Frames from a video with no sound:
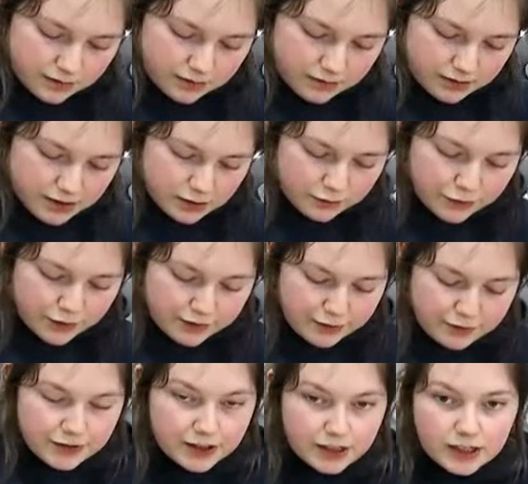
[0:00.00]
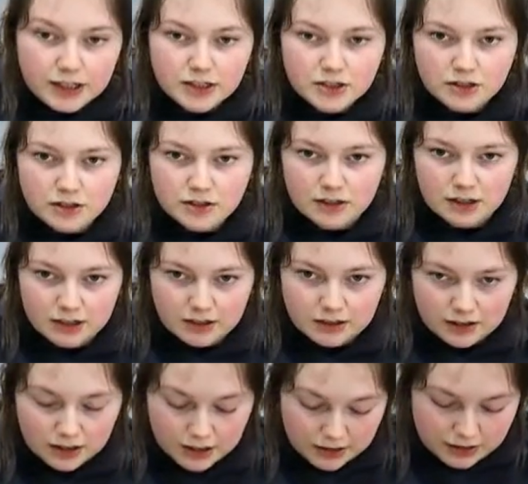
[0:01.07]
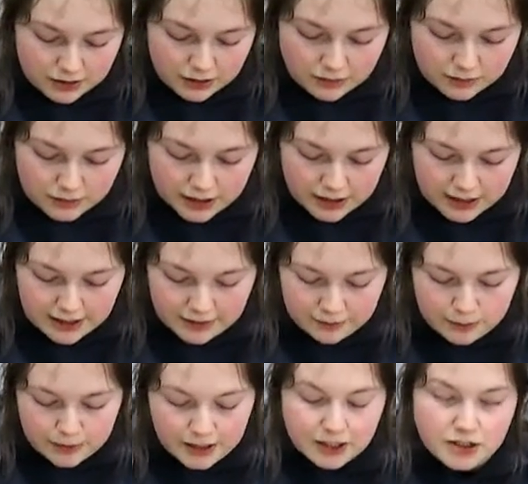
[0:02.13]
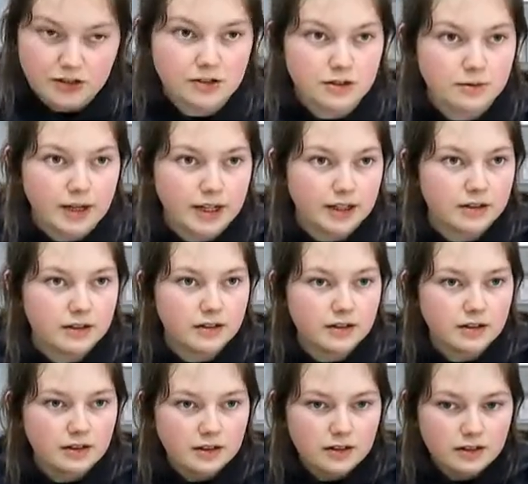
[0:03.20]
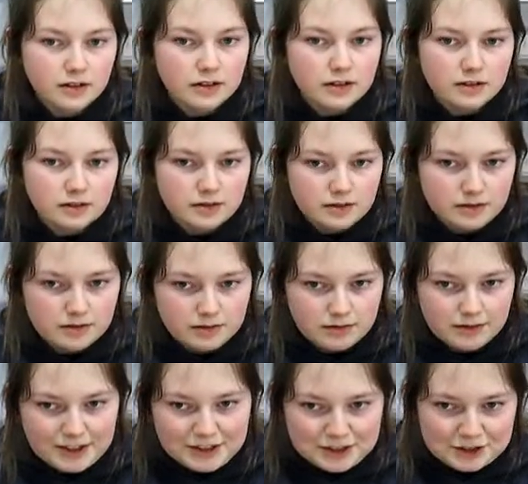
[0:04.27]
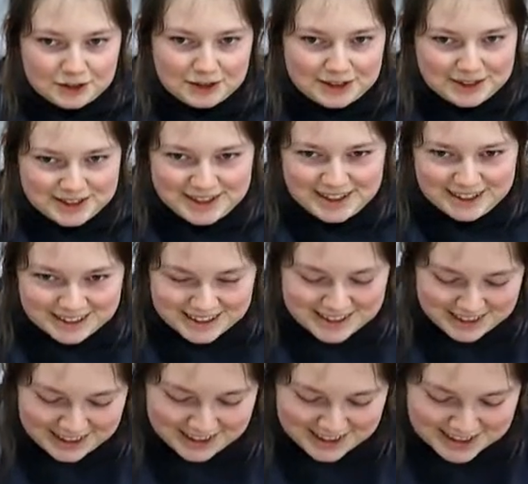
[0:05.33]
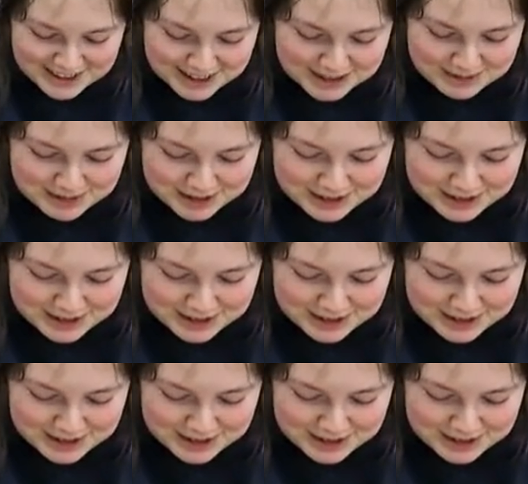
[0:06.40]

it's not very fiddly. It's just I don't really have the patience to make intricate dinners unless I'm